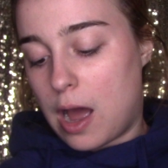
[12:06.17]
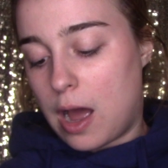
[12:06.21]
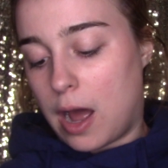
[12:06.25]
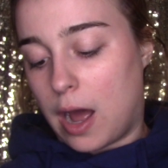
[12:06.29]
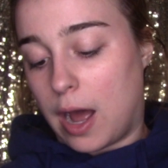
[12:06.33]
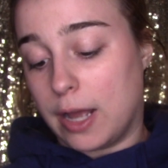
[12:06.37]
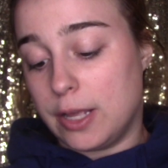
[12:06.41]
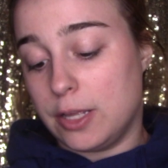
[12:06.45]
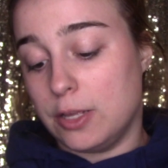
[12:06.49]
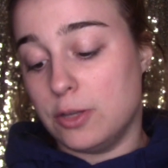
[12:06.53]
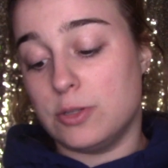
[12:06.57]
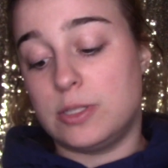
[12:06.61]

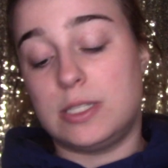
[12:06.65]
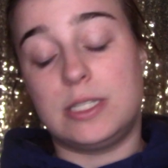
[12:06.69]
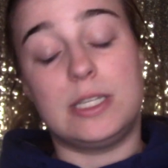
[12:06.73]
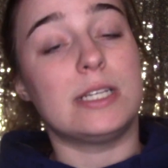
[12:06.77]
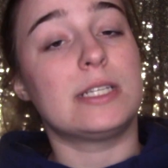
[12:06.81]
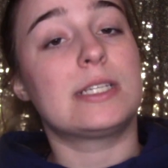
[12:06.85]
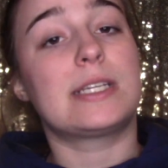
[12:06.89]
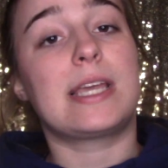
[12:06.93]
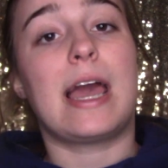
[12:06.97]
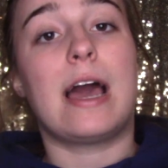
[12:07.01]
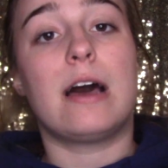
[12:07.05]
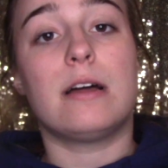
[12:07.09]
I used
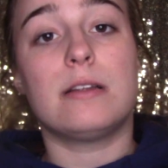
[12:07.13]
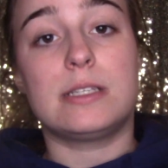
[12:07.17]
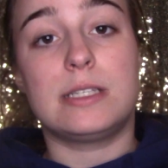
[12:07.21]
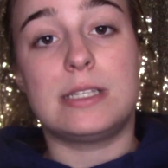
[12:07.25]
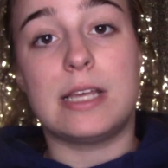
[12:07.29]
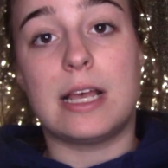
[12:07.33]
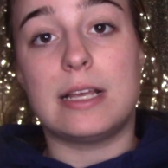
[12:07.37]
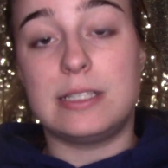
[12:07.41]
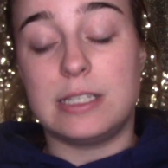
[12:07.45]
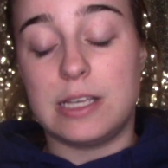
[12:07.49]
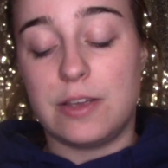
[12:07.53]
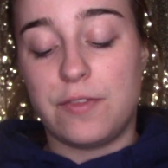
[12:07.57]
discount
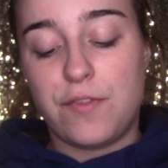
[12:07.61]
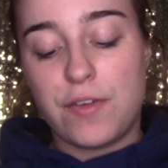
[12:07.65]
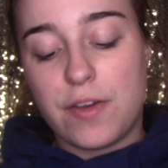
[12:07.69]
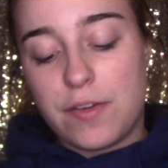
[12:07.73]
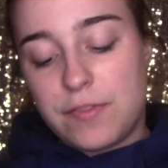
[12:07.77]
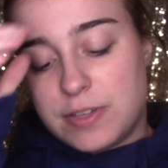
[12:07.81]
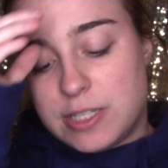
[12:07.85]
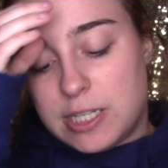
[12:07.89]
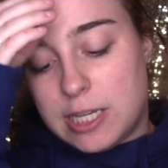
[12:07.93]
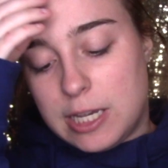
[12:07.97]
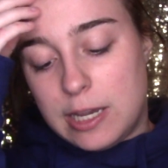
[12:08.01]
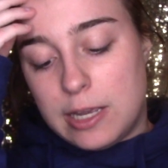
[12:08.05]

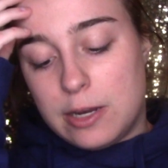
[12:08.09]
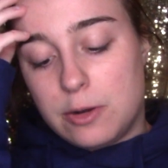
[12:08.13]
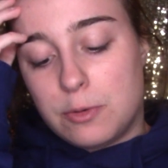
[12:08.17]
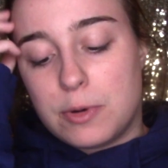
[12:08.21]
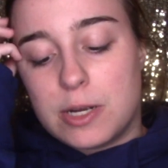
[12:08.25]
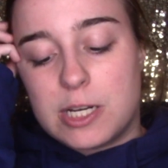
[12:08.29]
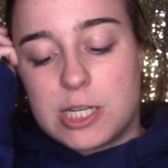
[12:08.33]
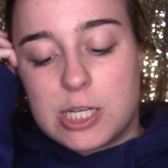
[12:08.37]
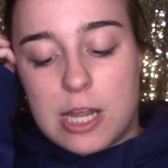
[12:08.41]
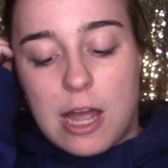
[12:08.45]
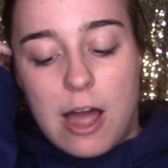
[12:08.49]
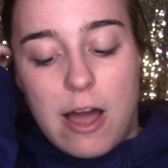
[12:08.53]
SEZY15,
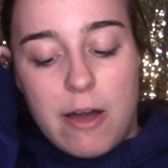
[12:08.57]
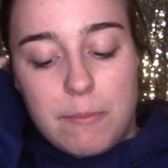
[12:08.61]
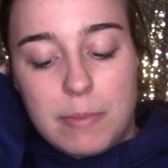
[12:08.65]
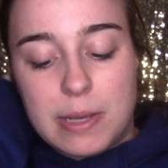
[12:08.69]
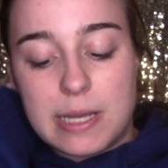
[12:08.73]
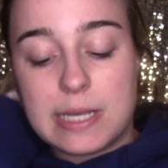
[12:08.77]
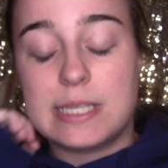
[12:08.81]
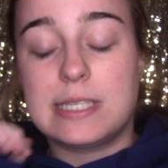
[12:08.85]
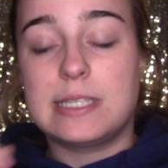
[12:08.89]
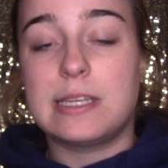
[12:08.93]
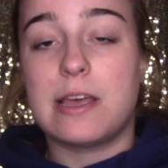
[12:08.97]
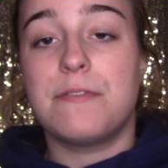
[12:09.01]
which got
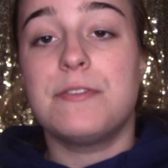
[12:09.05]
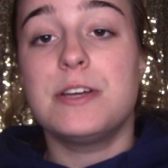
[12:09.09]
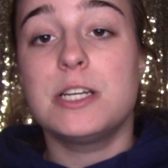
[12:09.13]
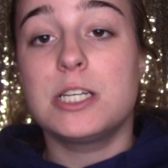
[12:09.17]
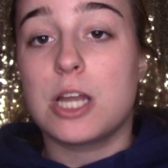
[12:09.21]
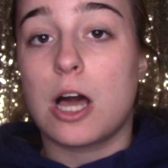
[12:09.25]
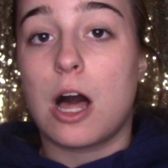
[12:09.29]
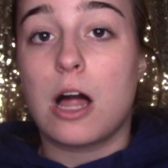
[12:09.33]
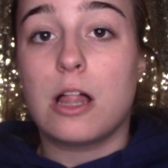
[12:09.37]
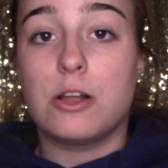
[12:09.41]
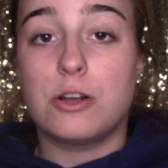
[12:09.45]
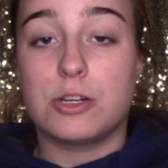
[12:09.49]
me
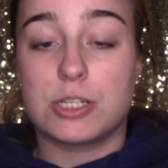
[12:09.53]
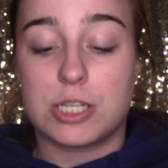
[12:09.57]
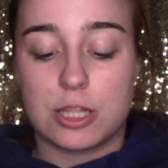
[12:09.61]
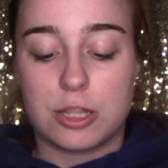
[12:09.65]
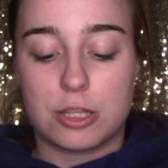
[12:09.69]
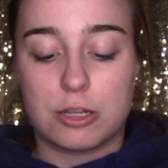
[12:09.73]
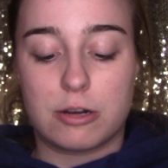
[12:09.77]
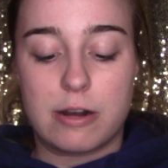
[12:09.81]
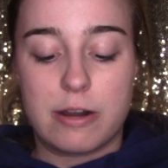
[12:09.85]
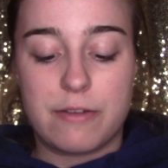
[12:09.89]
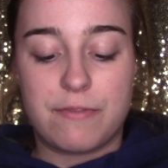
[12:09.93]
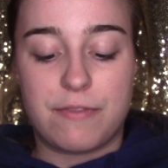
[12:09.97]

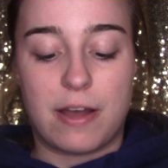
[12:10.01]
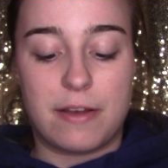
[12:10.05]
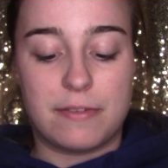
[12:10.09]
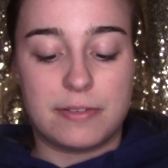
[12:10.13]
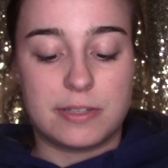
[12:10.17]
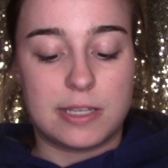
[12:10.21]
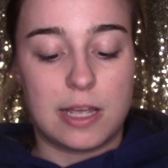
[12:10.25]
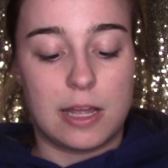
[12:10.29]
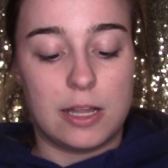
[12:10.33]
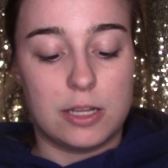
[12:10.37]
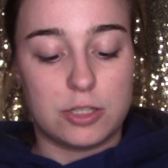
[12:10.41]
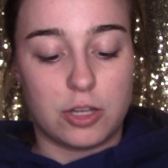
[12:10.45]

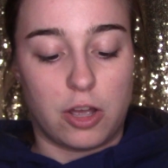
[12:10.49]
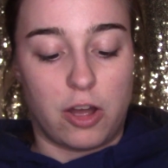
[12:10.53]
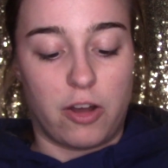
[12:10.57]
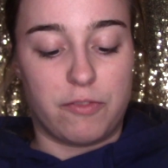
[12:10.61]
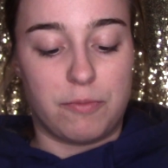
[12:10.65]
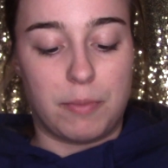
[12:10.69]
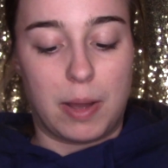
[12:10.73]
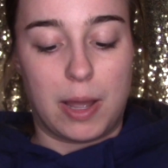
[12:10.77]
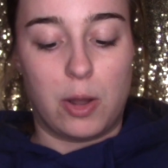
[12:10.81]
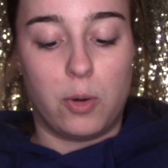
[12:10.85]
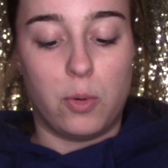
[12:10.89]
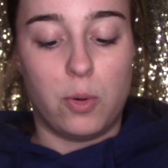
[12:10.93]
$7.35
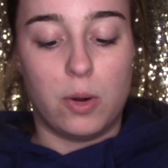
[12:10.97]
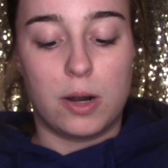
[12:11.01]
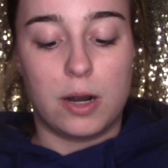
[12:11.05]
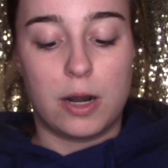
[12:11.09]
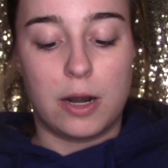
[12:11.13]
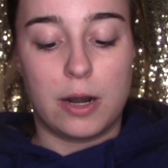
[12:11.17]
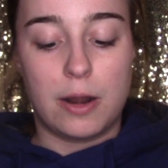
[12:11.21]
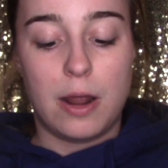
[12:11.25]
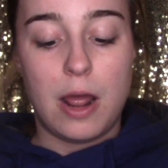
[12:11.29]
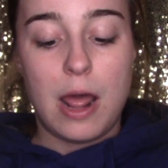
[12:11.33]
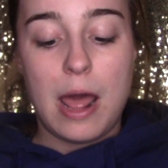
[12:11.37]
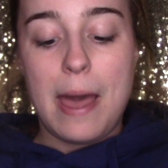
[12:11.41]
off my
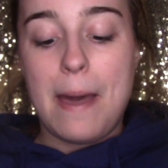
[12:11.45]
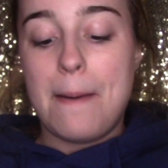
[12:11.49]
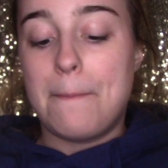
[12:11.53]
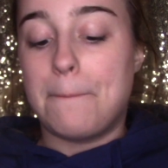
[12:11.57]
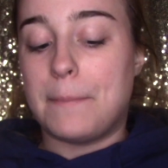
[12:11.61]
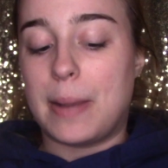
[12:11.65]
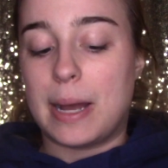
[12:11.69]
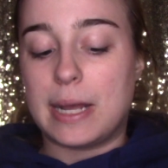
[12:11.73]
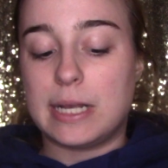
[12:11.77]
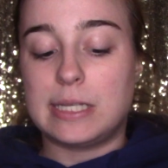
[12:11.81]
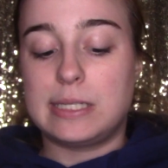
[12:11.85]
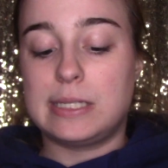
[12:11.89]
order.
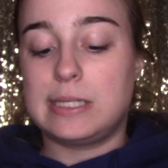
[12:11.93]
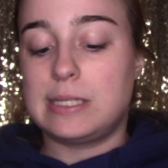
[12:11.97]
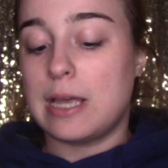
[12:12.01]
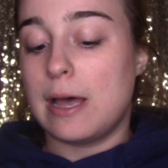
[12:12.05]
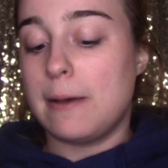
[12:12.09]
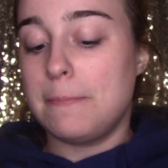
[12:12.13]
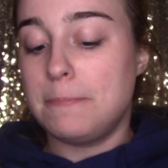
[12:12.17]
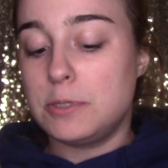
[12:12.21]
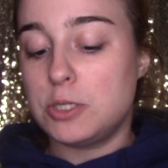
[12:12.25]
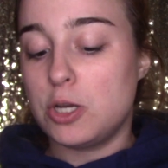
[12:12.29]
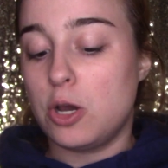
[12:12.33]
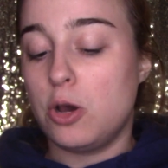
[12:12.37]
My
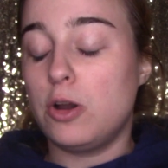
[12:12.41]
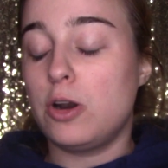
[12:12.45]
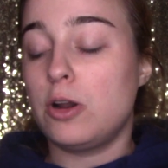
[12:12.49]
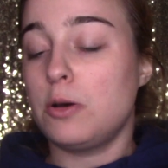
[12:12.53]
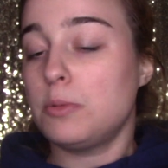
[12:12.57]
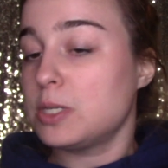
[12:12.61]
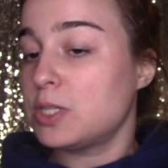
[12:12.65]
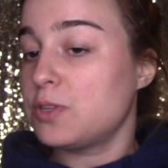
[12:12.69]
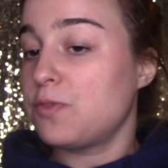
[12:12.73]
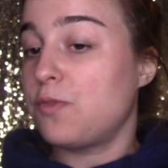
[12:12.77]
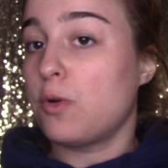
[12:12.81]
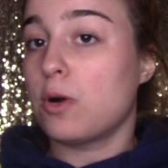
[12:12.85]
subtotal
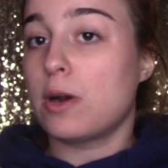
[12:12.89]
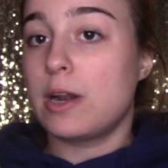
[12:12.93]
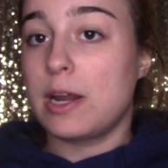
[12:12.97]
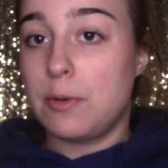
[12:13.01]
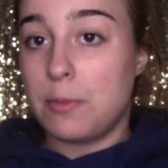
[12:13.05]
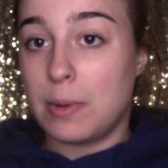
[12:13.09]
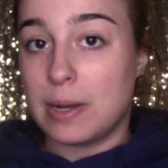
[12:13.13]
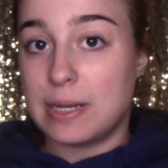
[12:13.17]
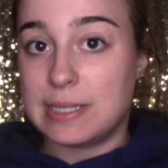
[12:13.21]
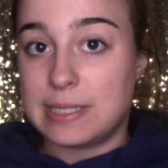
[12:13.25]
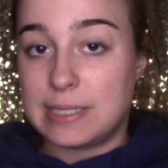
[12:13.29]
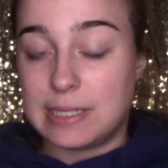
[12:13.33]
was
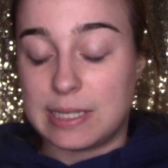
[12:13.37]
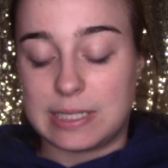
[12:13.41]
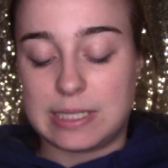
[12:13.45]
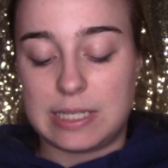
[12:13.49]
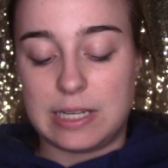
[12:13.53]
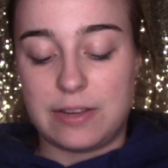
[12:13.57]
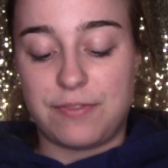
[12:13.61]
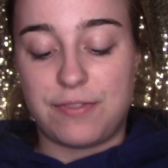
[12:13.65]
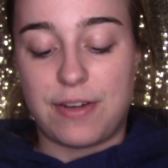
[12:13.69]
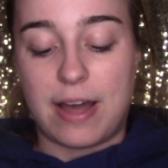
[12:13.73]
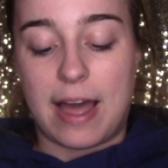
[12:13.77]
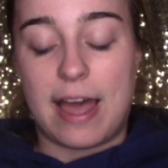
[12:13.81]

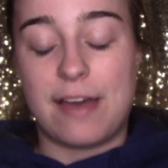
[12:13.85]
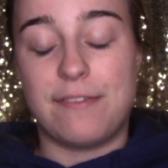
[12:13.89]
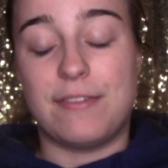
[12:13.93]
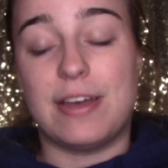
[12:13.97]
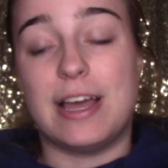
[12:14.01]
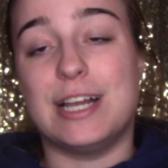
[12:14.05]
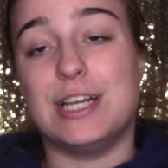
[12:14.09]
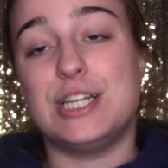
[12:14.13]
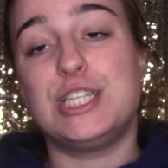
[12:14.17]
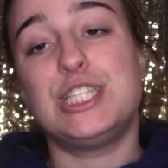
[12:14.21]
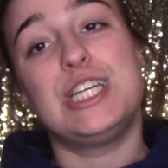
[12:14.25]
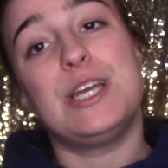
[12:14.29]
$41.65
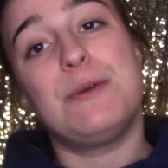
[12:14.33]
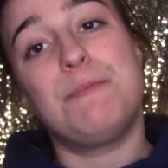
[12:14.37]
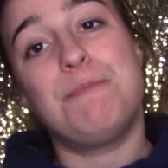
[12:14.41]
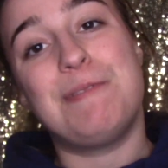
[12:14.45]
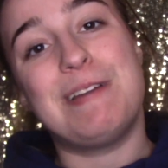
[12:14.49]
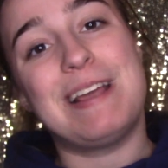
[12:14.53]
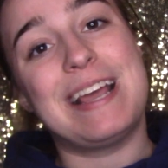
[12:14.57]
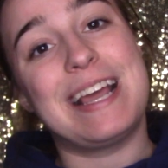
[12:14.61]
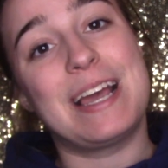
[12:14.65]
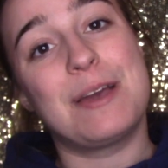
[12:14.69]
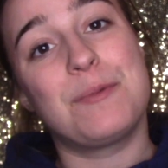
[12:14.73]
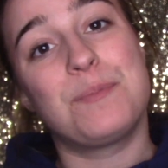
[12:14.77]
and
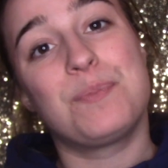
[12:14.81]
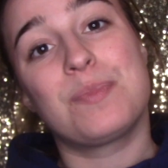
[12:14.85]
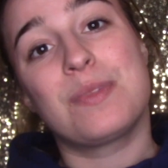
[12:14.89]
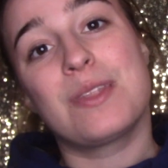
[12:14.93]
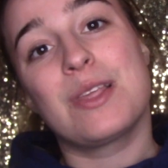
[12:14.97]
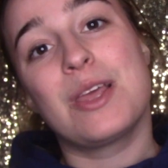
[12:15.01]
shipping